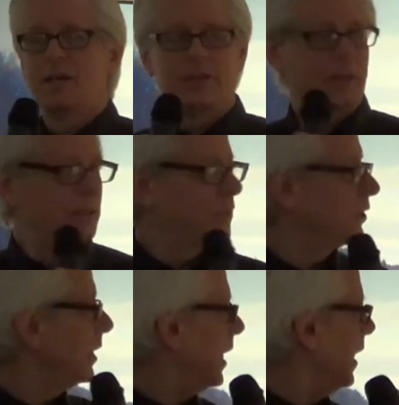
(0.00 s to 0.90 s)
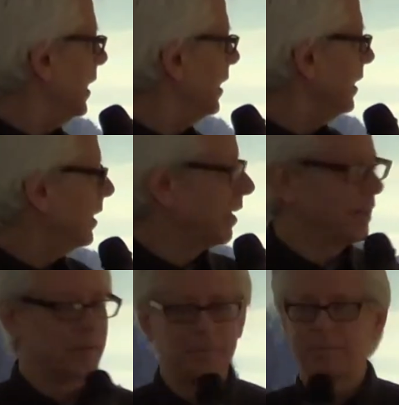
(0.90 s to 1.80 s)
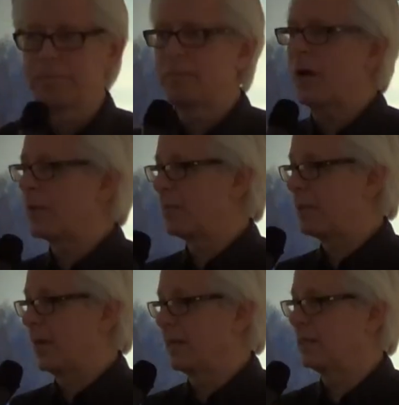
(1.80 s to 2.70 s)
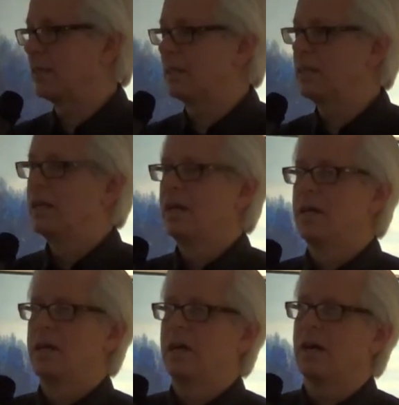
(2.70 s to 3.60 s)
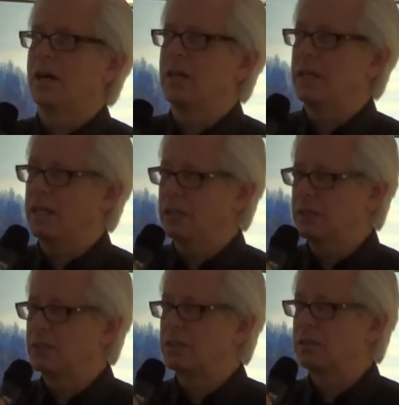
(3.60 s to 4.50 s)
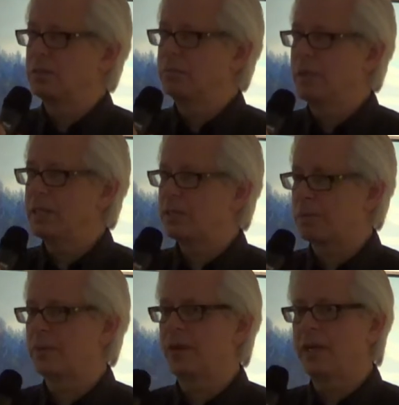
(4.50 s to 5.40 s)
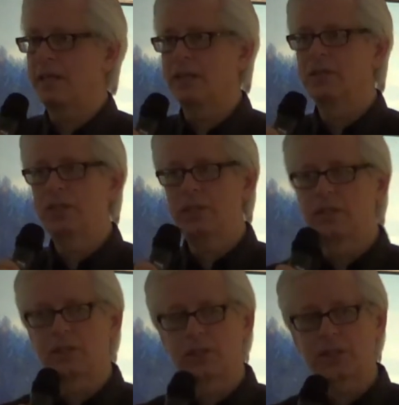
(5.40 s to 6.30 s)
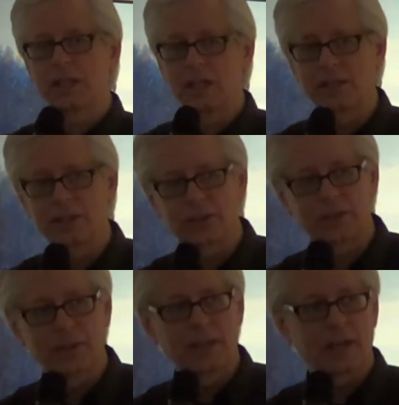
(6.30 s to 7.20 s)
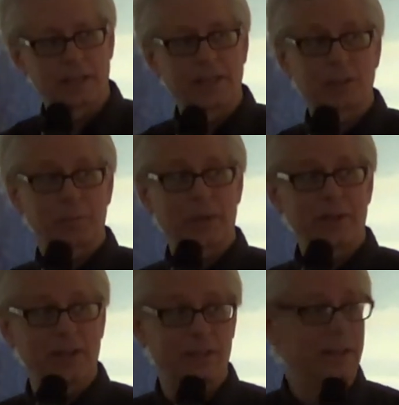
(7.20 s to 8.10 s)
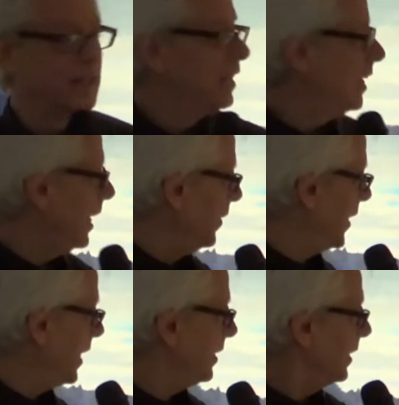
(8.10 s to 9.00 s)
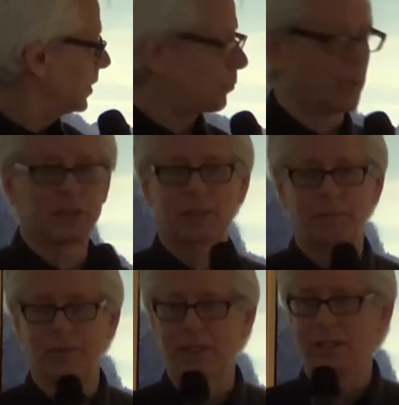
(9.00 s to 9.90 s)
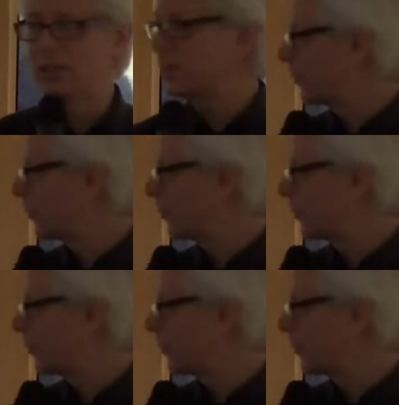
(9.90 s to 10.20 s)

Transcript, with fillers: there's a um, power plant that uh, is meant to provide energy to the steel industry on Lake Superior. And that is where some of these,